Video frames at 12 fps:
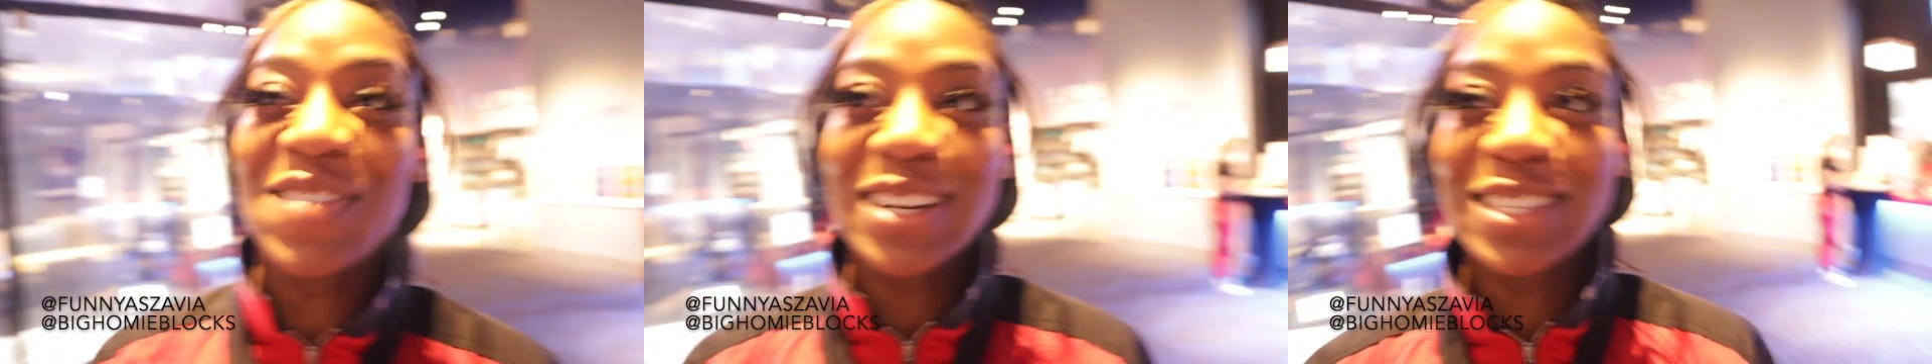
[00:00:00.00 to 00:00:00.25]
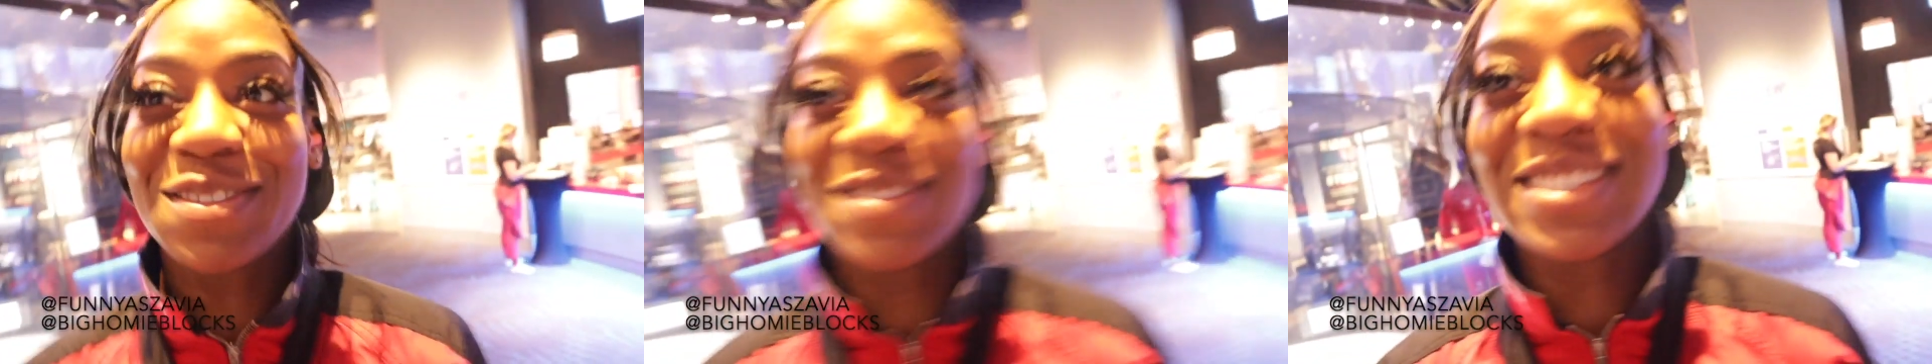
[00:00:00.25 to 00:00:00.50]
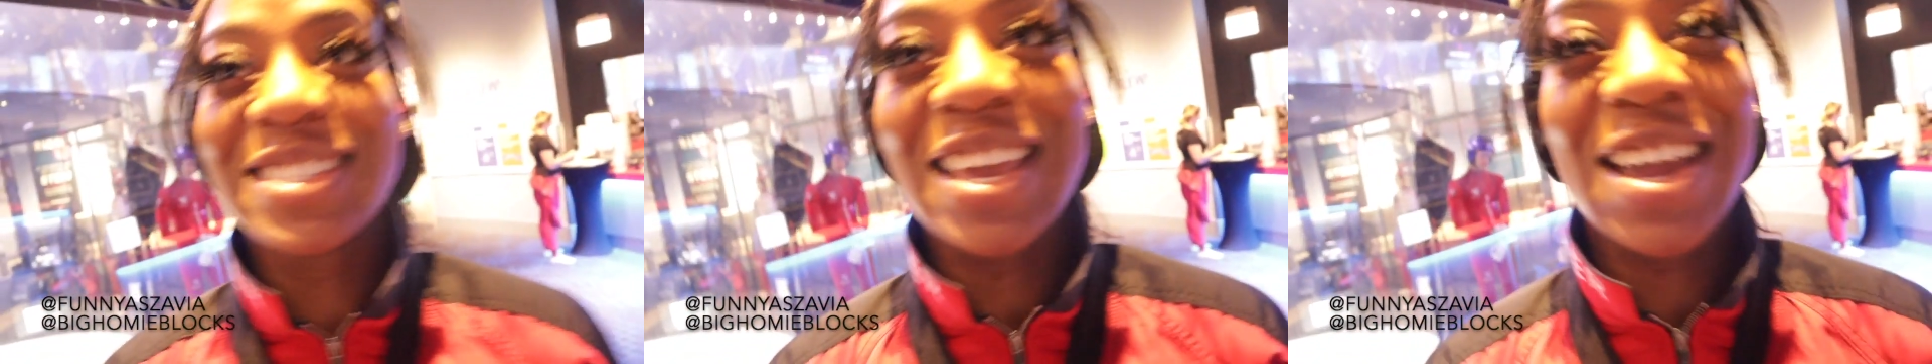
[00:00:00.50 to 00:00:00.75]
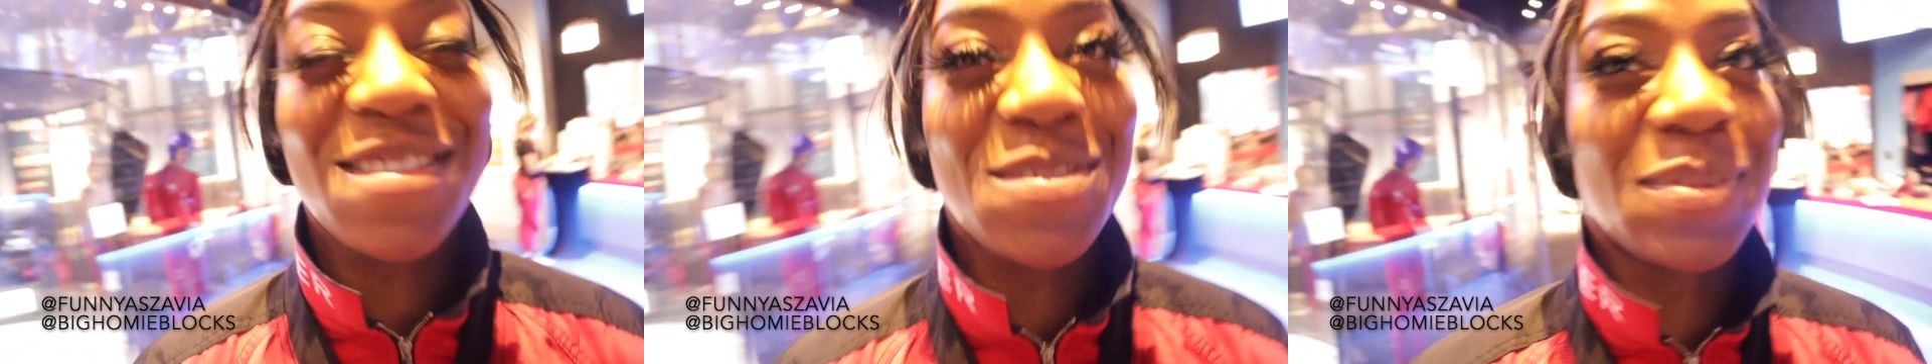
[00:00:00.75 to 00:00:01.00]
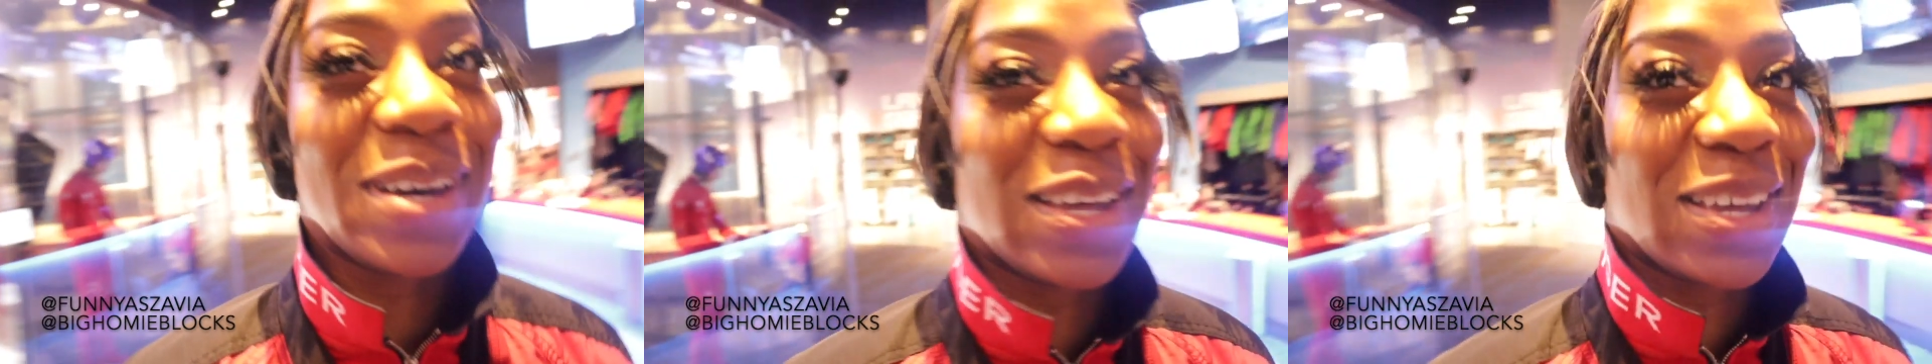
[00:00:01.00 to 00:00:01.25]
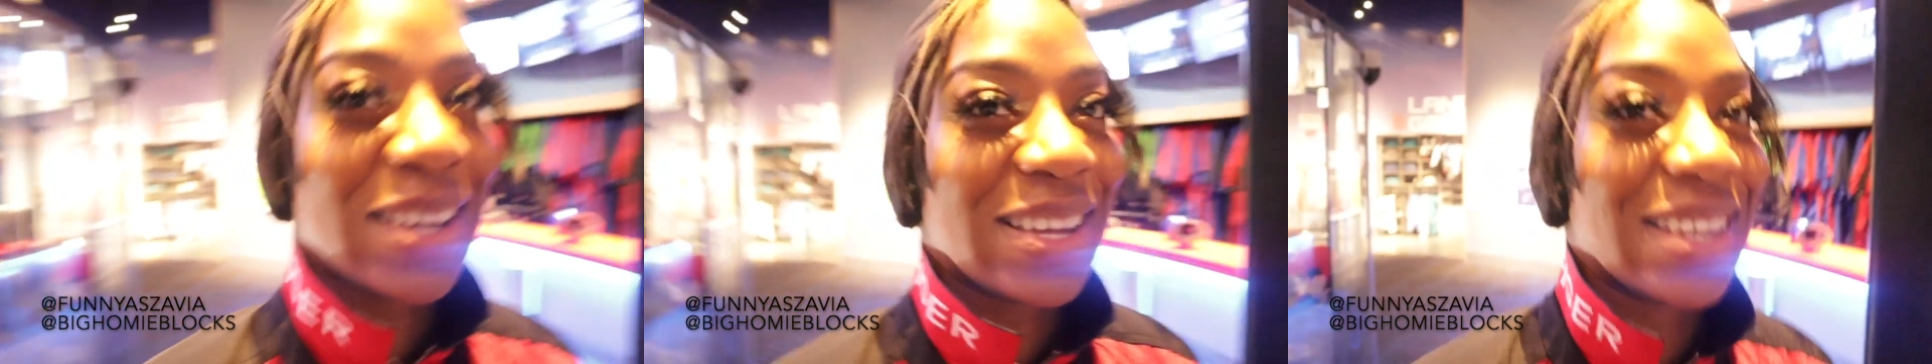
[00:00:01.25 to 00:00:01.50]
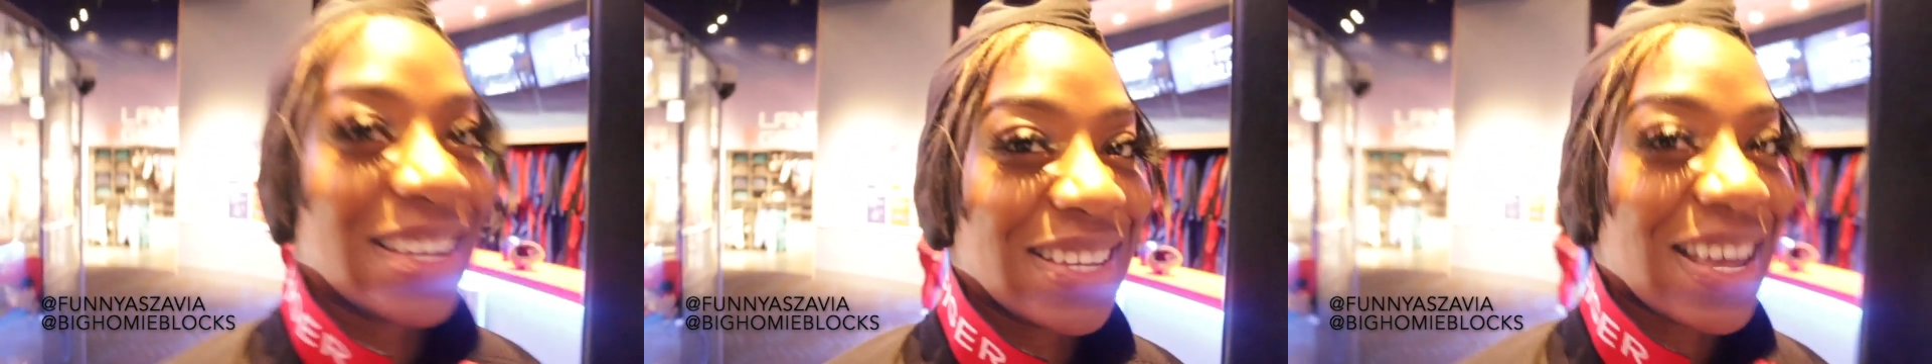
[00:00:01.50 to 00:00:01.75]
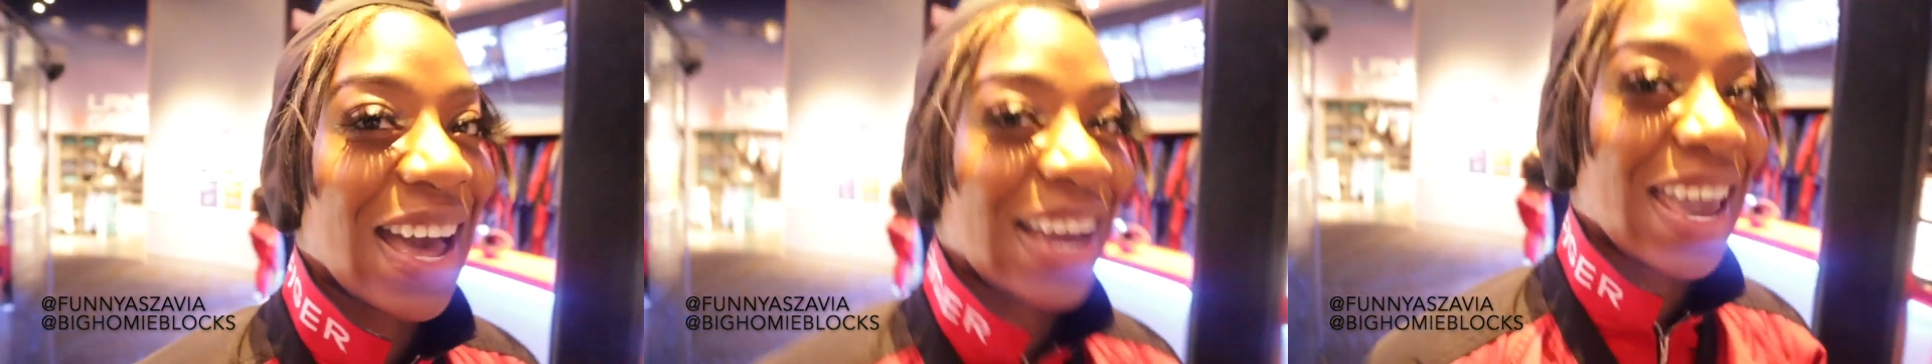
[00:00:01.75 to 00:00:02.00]
first it was scary, but
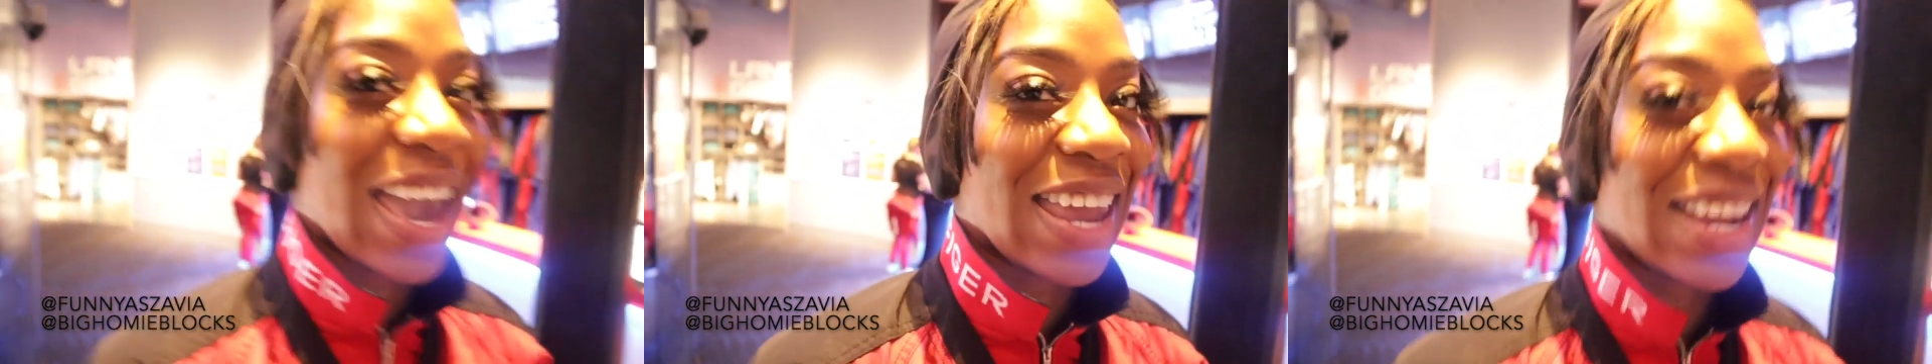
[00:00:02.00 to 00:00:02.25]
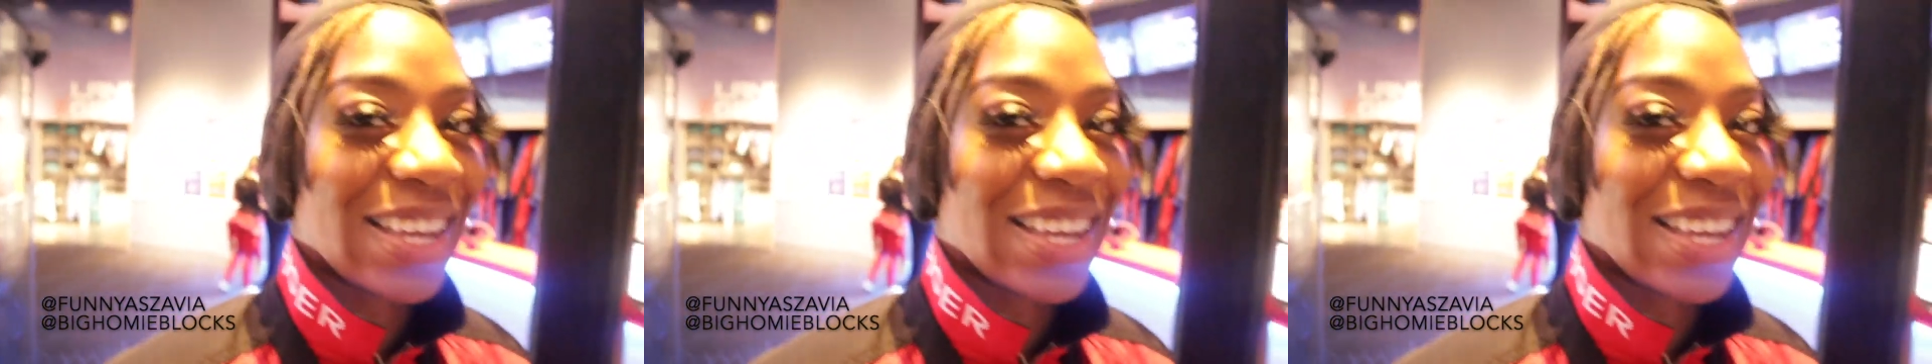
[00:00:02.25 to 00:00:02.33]
I got it.